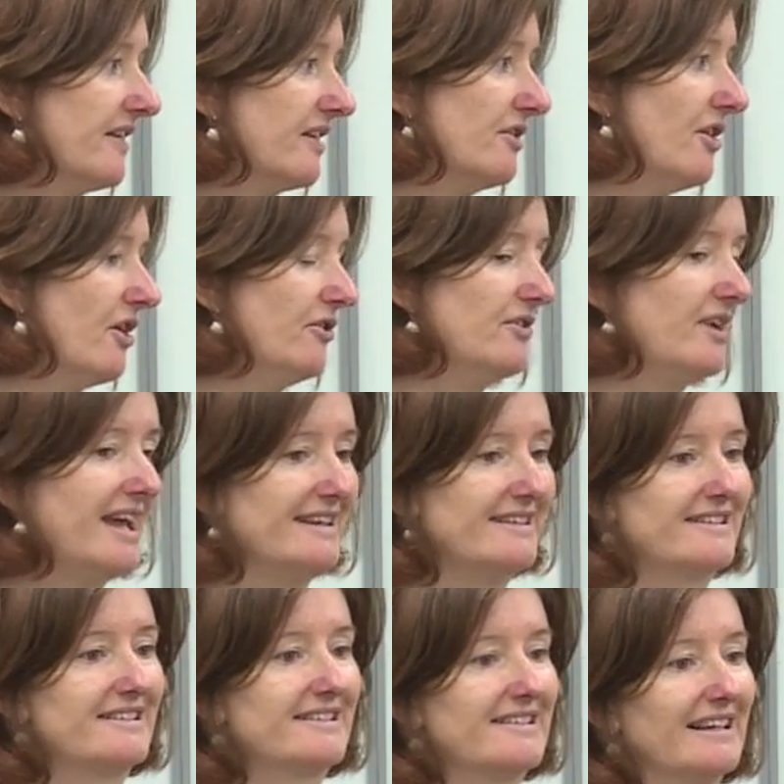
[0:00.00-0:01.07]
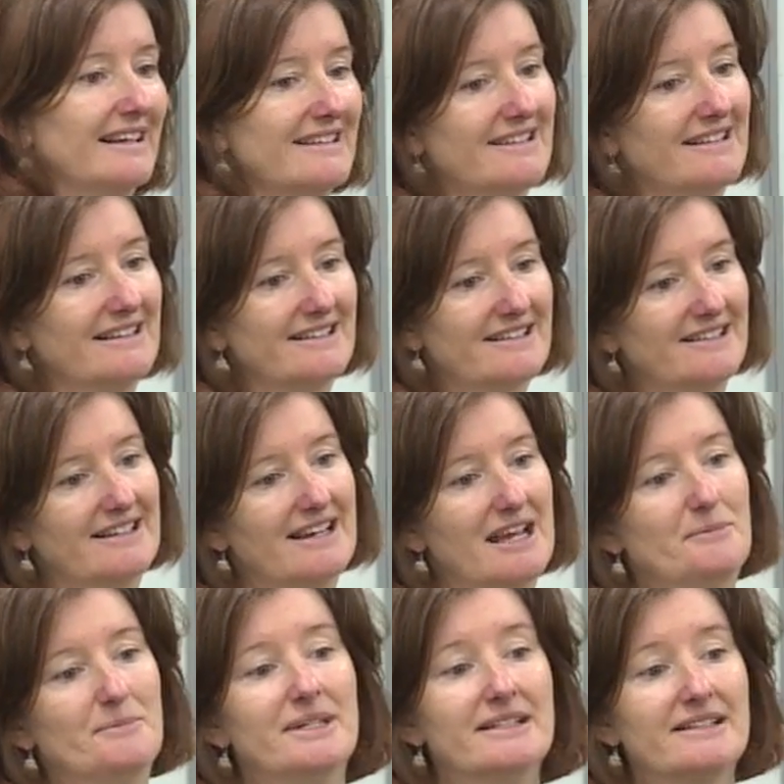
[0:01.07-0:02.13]
that are known as salicylates and
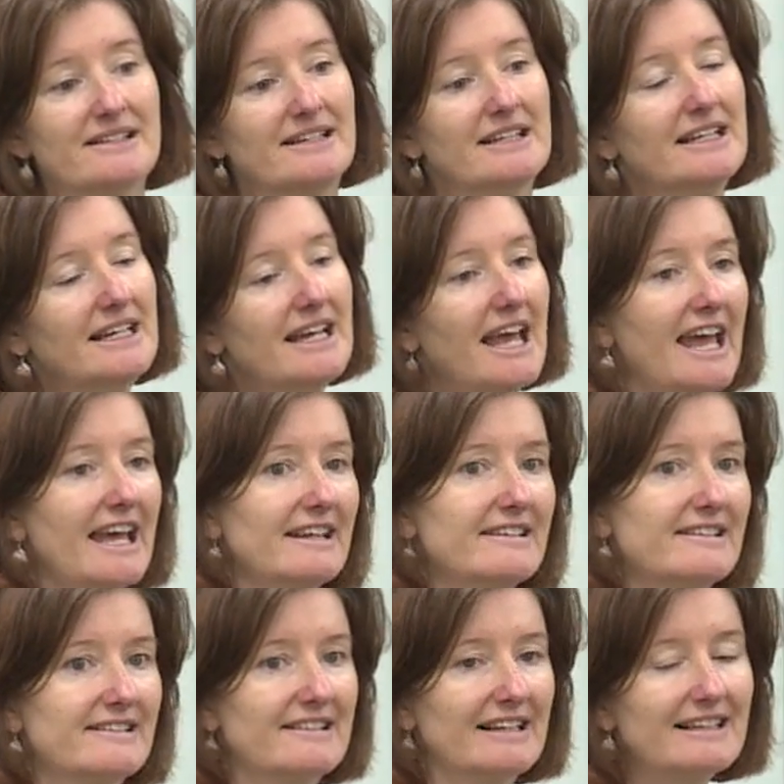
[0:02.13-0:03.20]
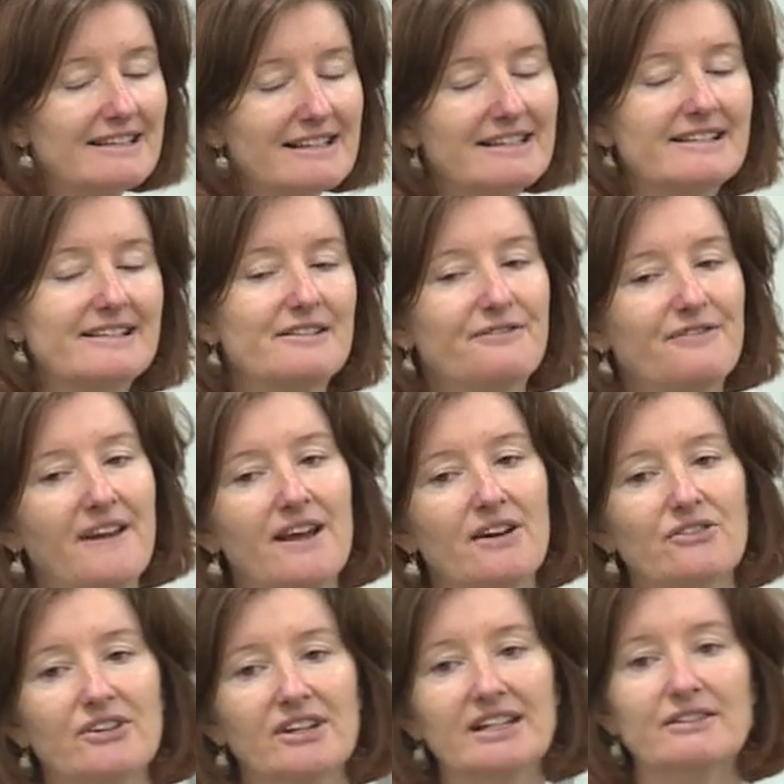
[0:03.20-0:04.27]
amines. And salicylates are
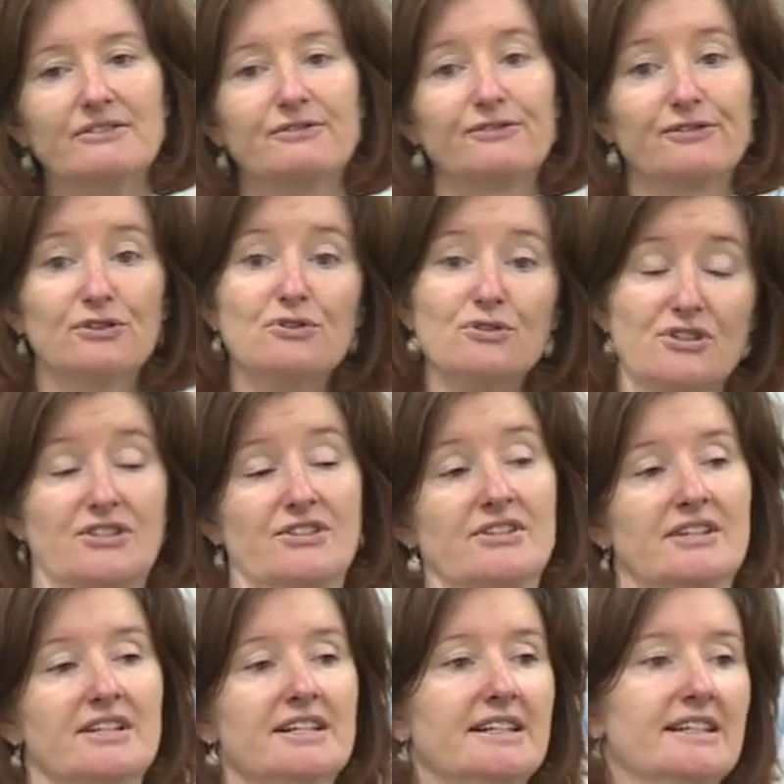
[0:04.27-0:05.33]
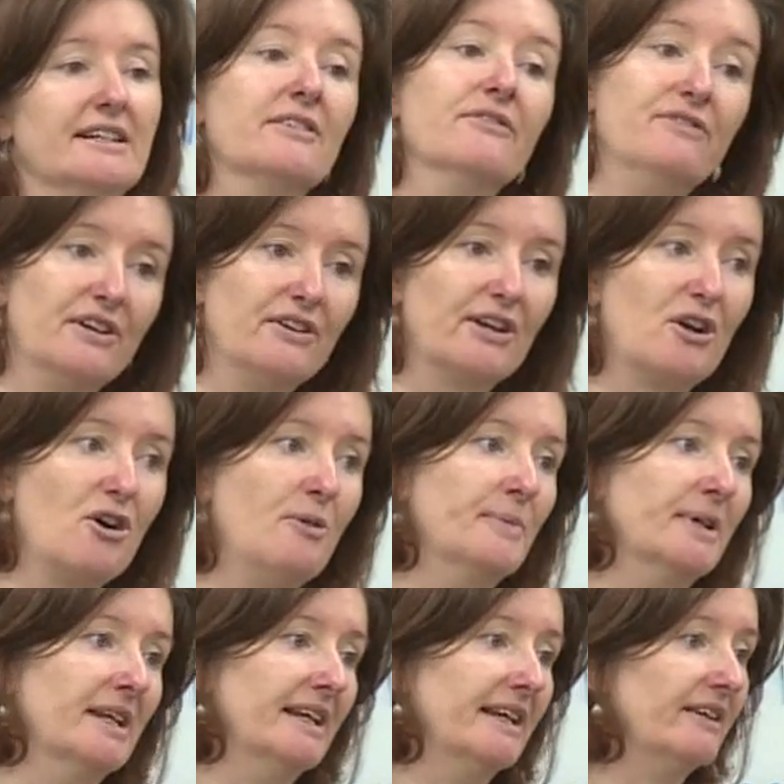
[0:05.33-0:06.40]
found in fruits very
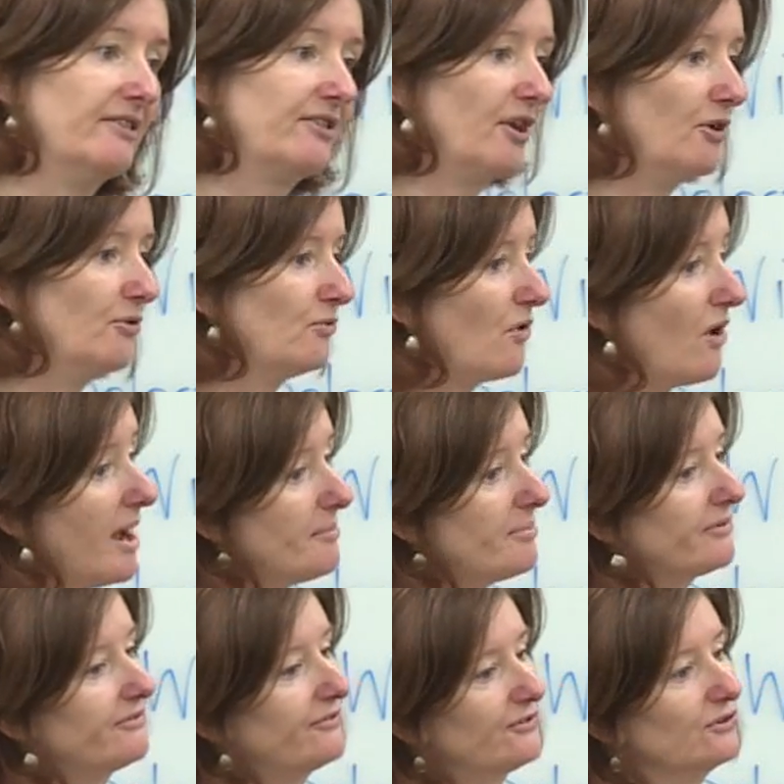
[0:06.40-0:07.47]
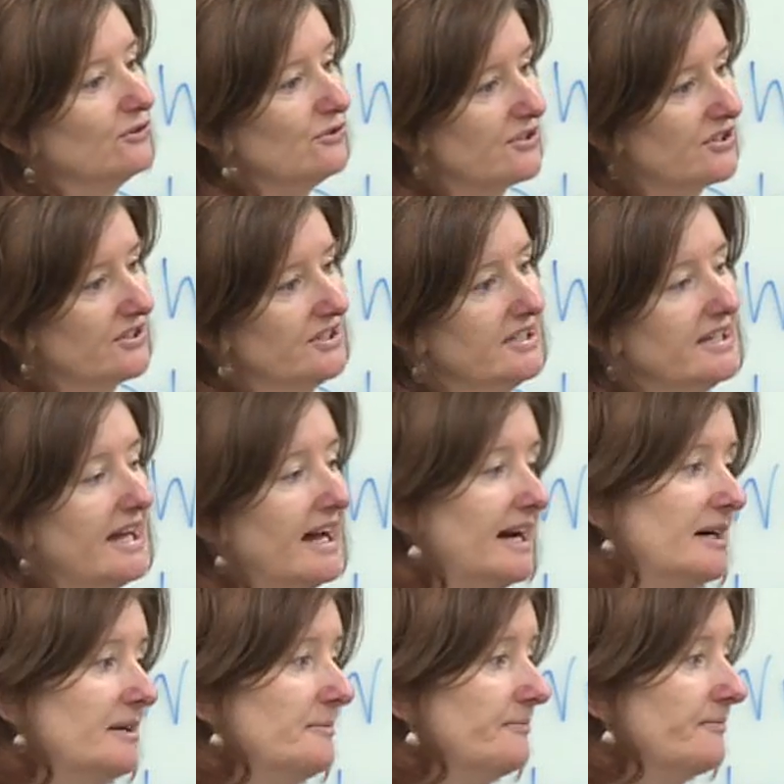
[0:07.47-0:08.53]
commonly, so ripe fruit
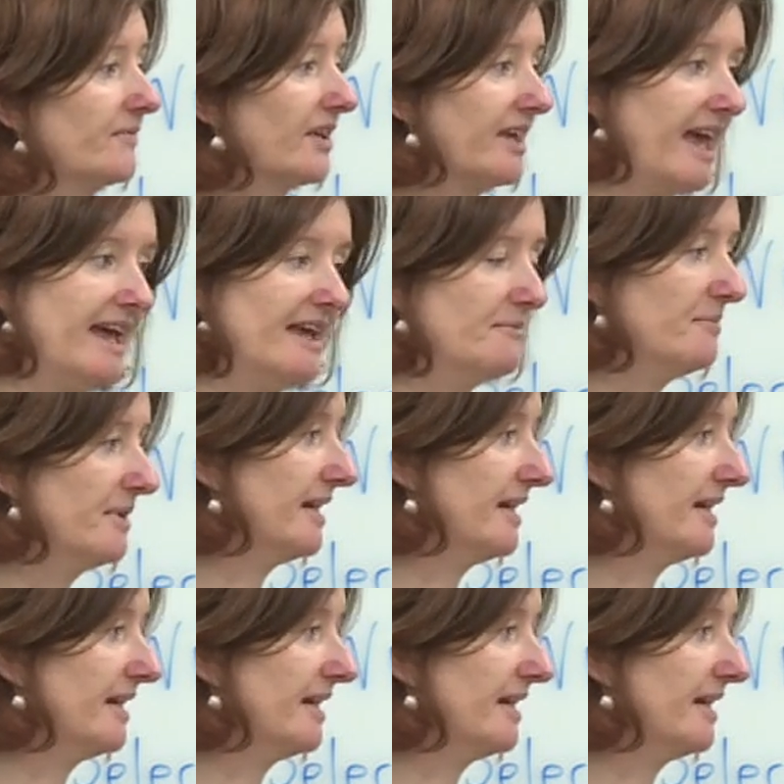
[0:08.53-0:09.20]
can